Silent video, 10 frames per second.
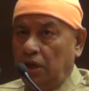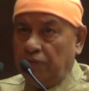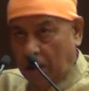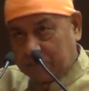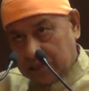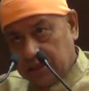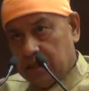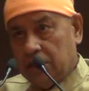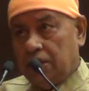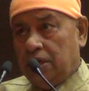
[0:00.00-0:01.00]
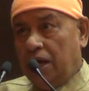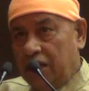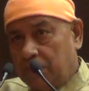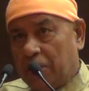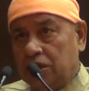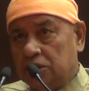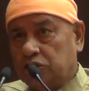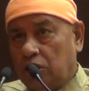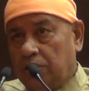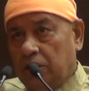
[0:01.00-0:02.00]
even after
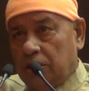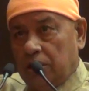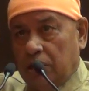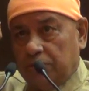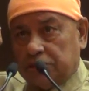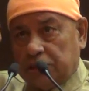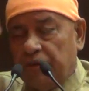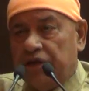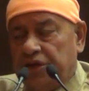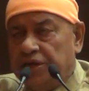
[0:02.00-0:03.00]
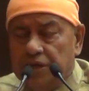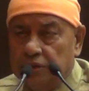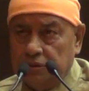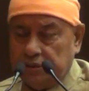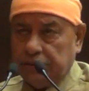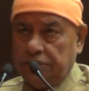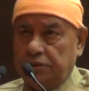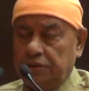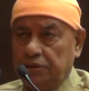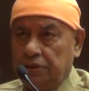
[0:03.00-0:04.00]
independence of after seventy
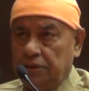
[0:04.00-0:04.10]
years.